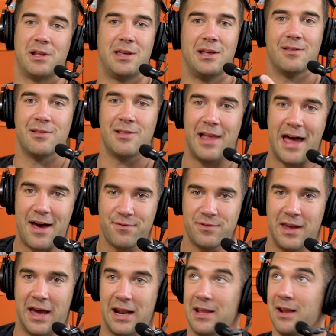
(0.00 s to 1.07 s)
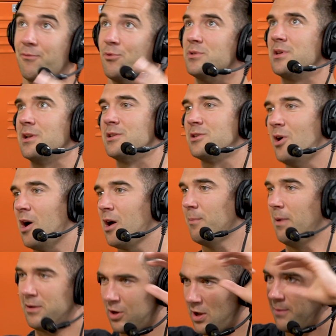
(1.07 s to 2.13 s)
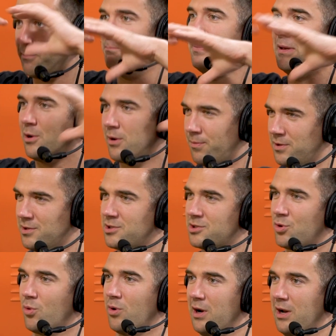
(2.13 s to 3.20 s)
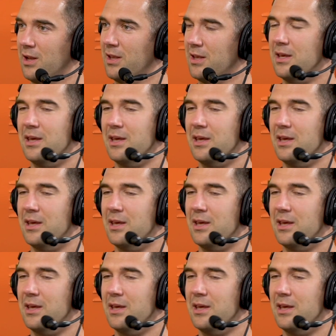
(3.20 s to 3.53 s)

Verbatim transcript: to get laughed at and everyone's going to talk about, you know, I build up this story.